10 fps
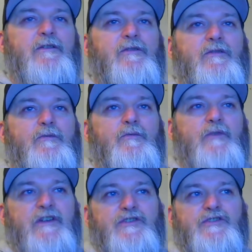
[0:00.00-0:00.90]

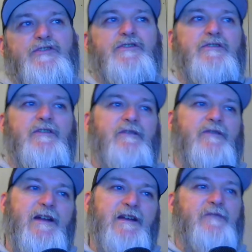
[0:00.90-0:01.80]
Which, if
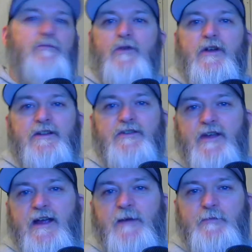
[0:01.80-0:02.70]
I did run into
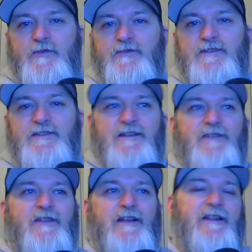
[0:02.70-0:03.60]
apples and
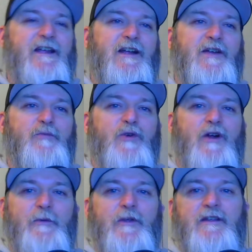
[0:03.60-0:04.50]
stuff like that, I could
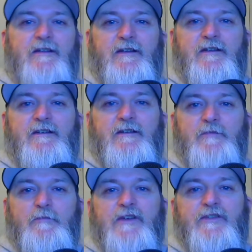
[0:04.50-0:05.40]
probably
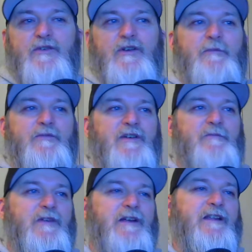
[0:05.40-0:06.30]
muster up something
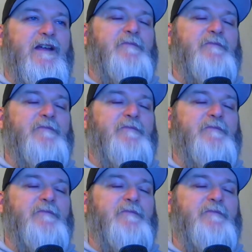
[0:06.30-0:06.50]
like that.